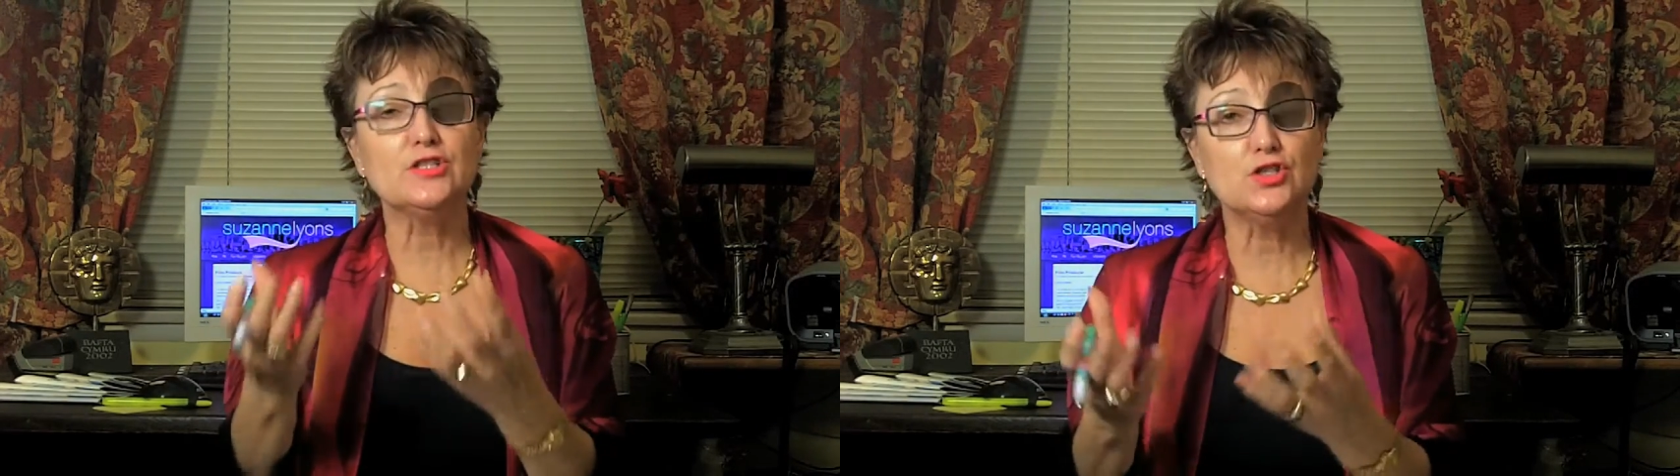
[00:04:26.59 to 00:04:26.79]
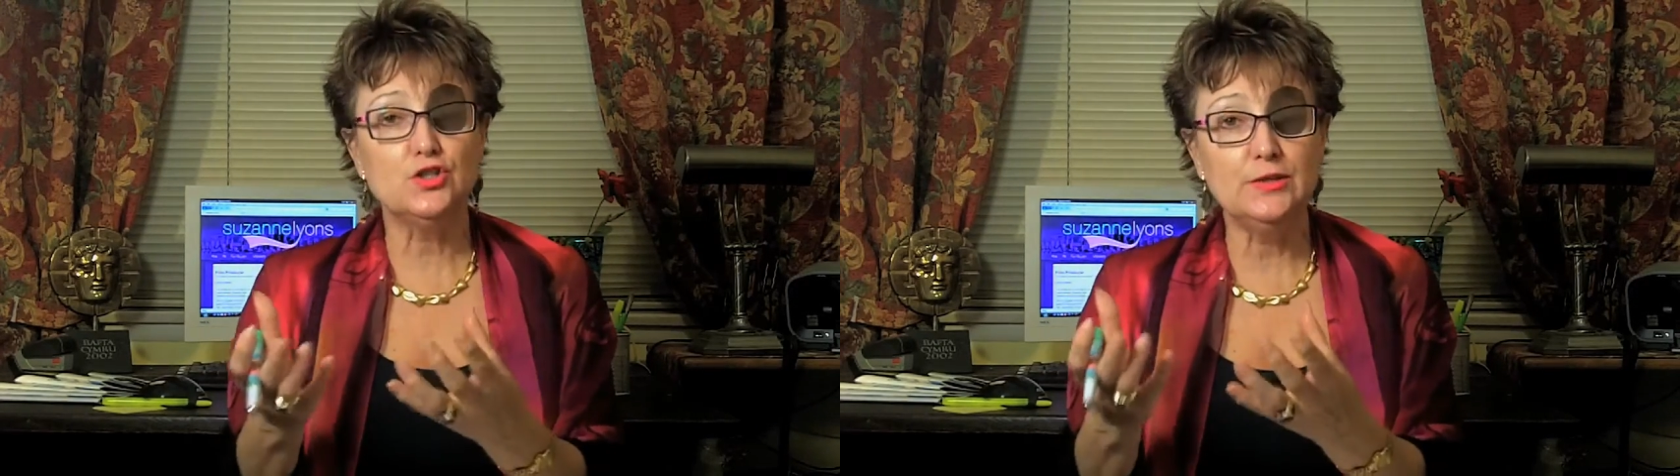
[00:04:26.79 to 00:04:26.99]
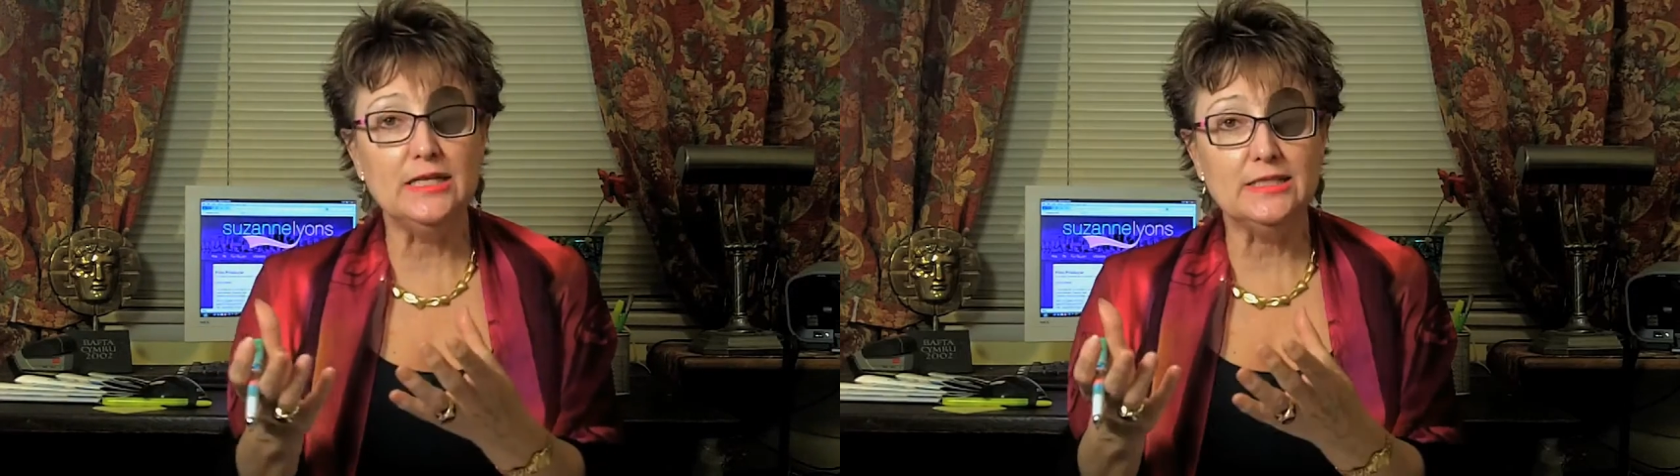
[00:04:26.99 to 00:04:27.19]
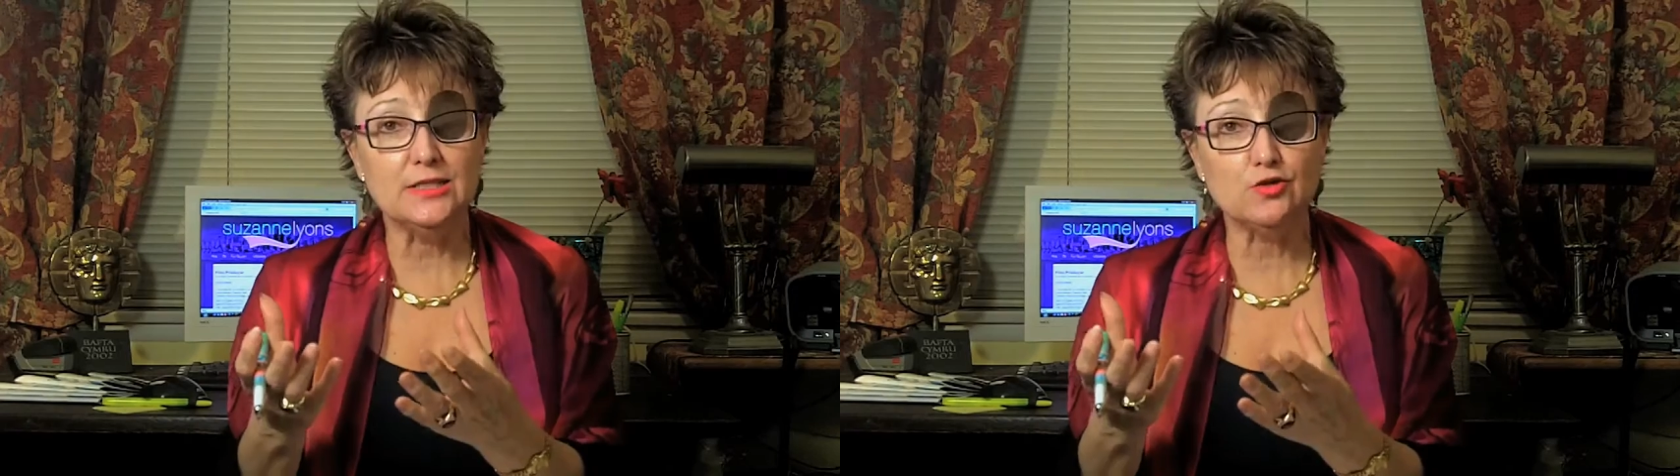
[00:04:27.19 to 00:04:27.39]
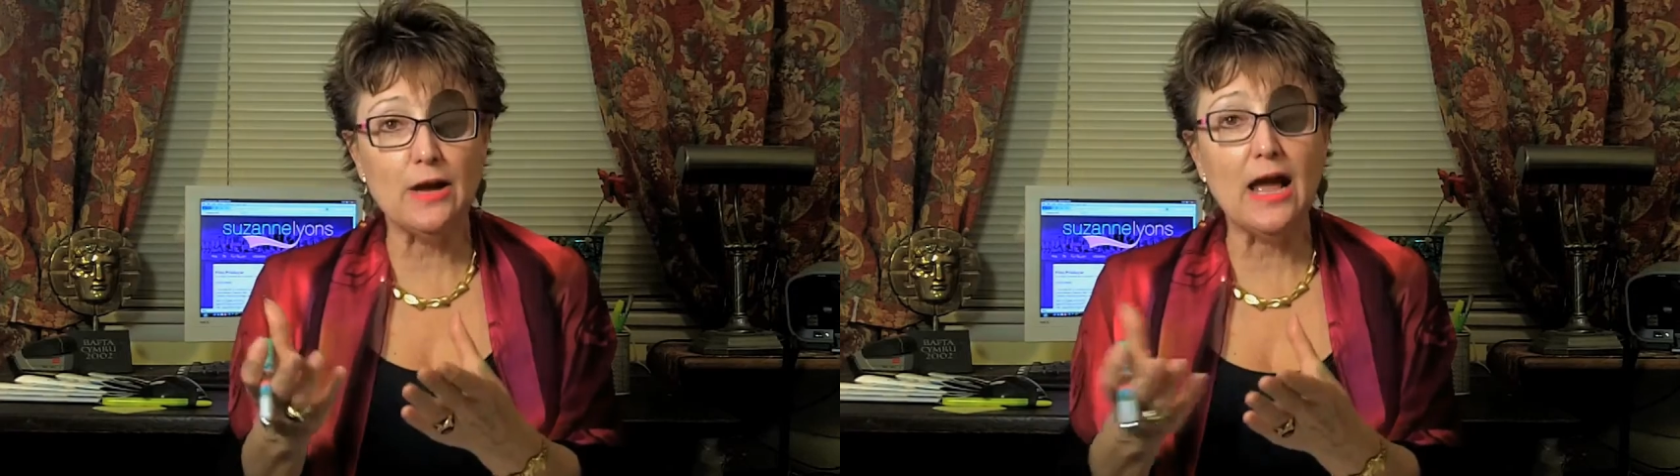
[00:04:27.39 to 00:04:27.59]
did you need to
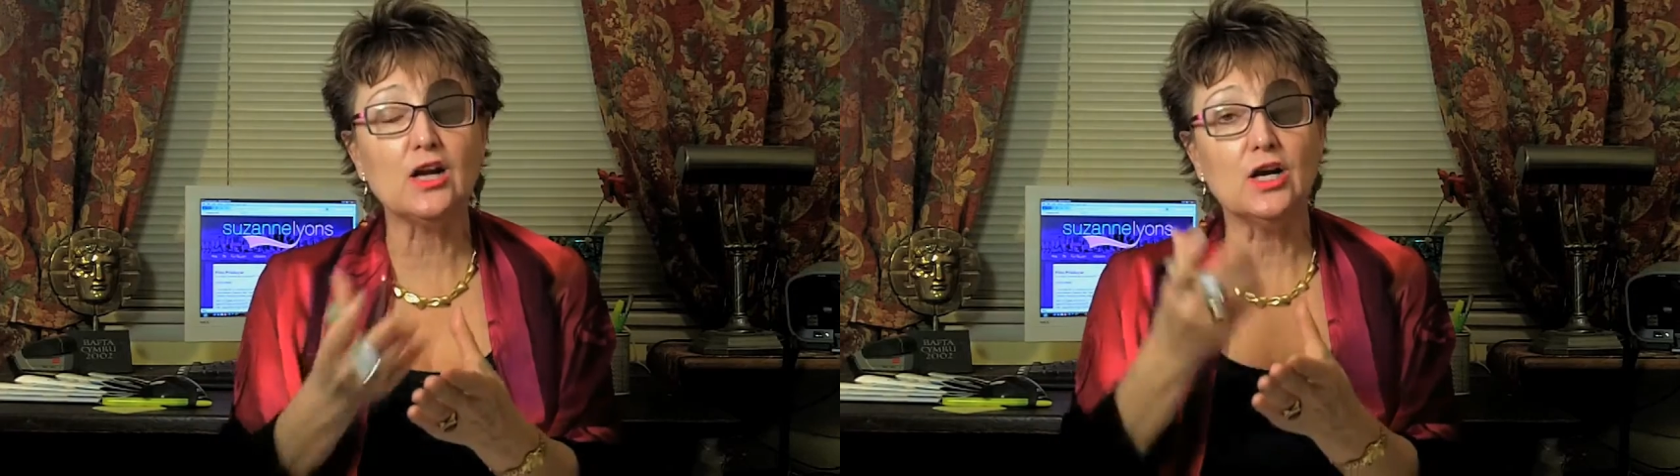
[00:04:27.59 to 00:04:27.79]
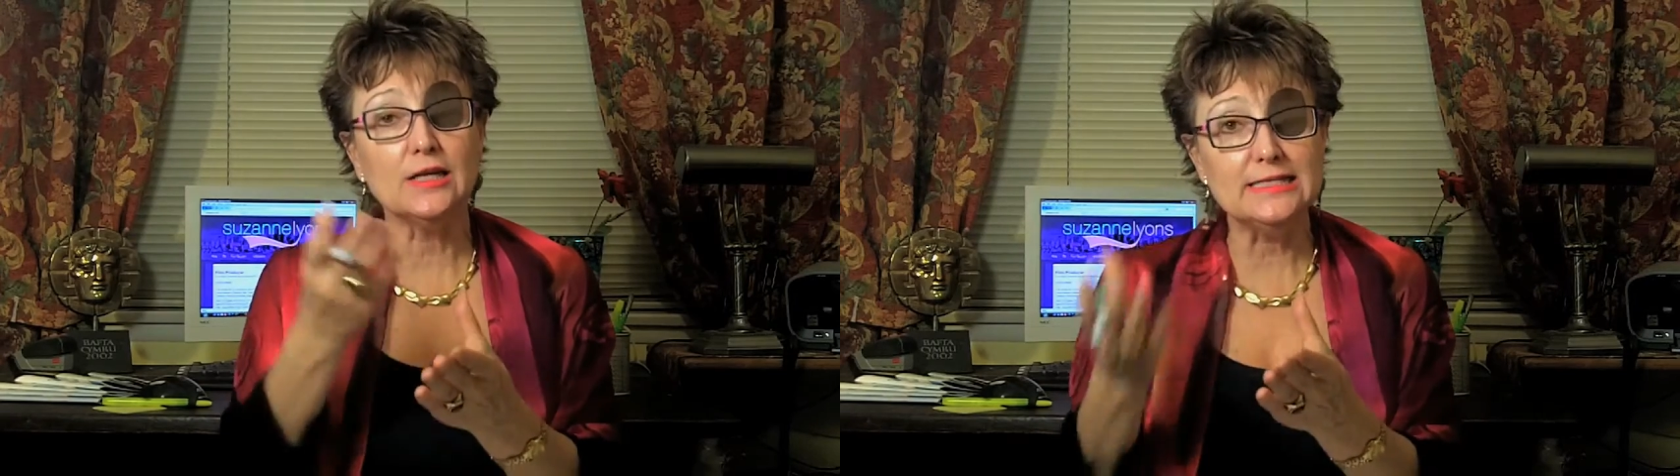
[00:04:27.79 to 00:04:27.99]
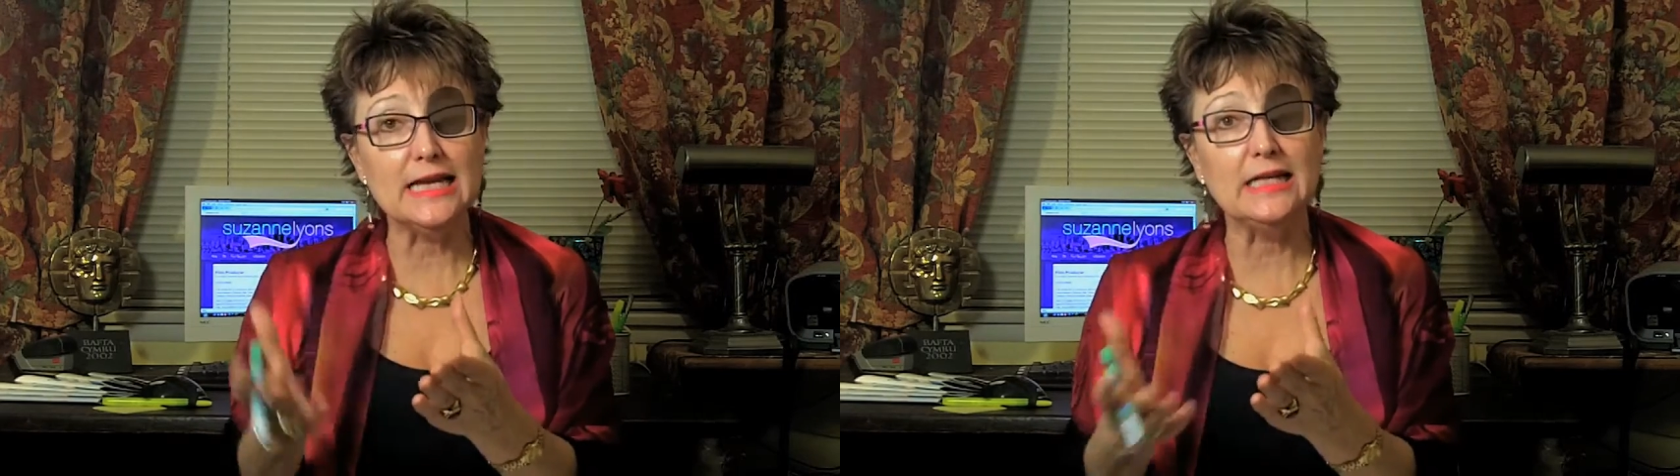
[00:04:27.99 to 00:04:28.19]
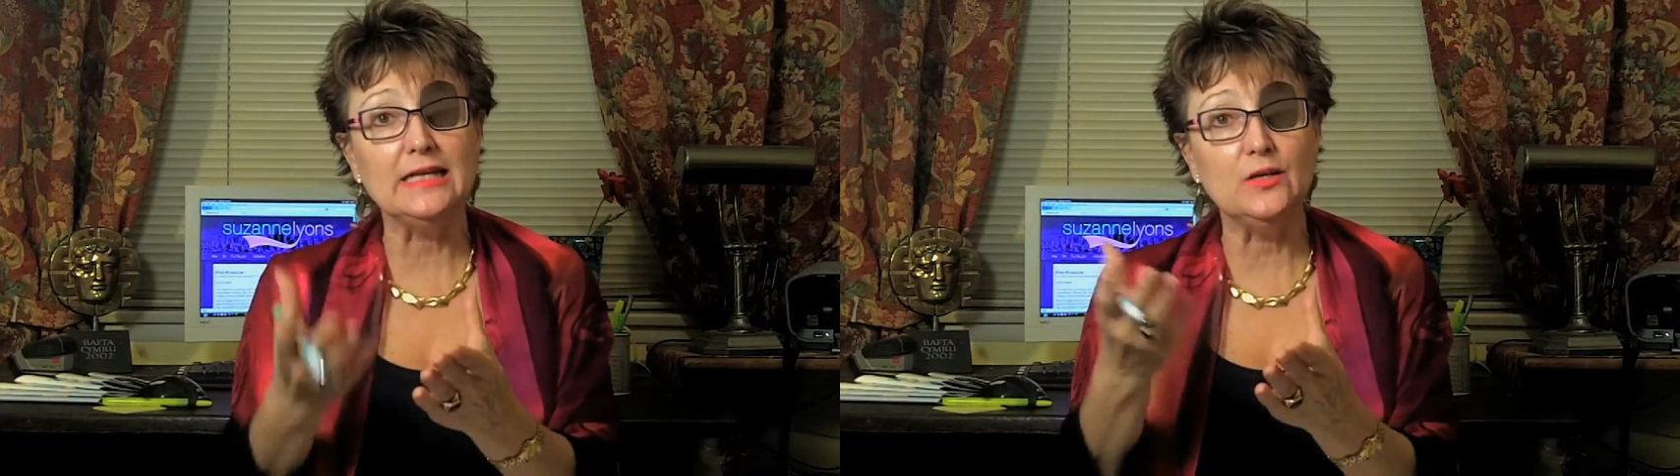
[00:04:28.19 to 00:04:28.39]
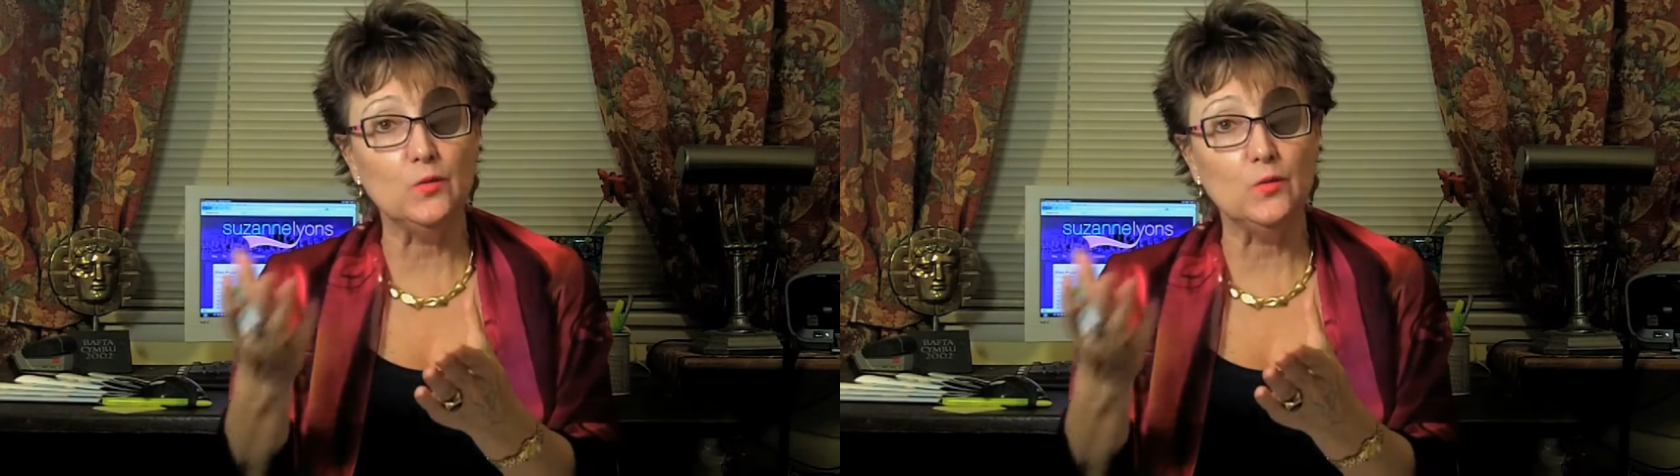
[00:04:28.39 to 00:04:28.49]
track on a daily,